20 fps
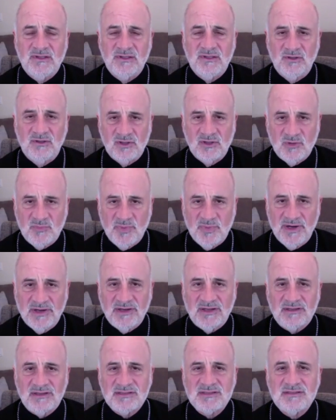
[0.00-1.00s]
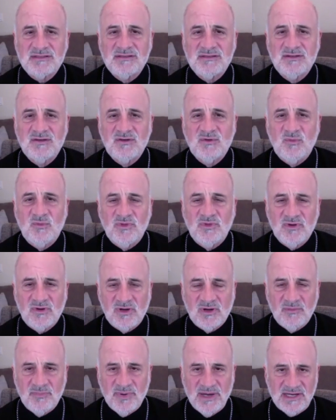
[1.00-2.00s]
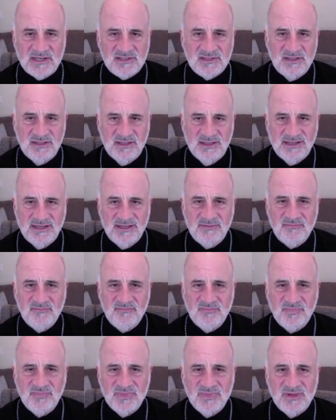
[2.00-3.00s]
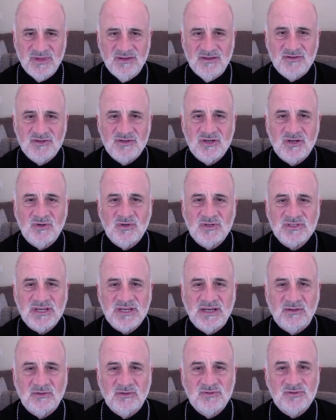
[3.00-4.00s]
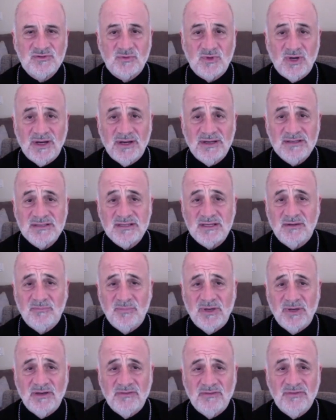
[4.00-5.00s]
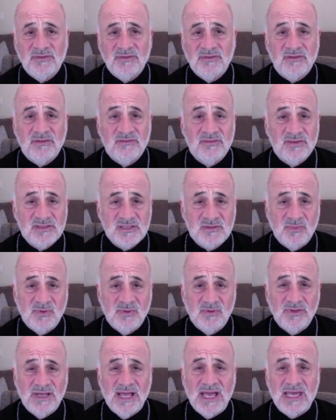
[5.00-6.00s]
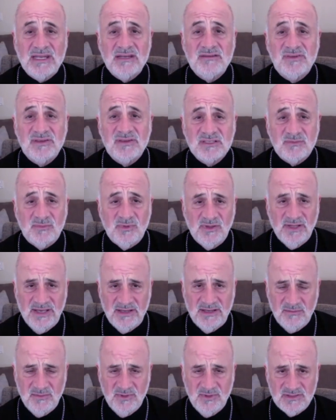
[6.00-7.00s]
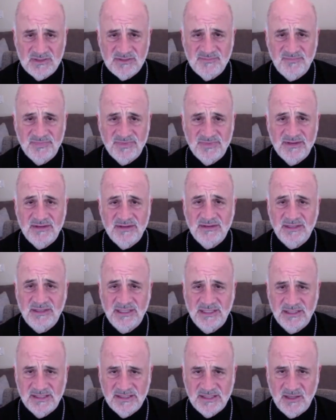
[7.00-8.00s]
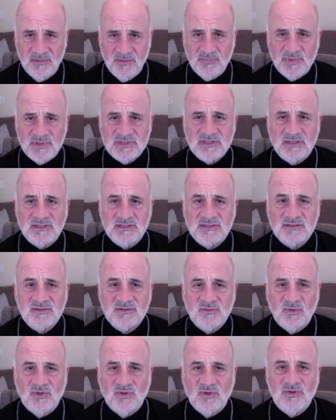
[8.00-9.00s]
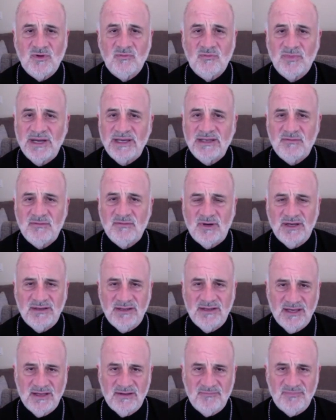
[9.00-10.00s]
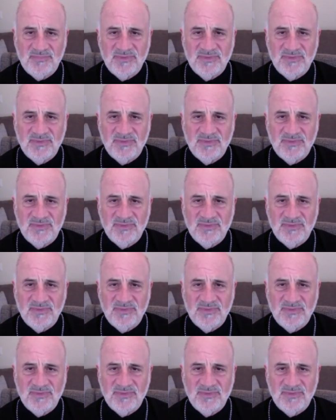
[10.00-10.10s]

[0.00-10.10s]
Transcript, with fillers: Look upon us with your compassionate eye. Show us how to rise above the visible and invisible enemies. Encompass us with your mighty right hand.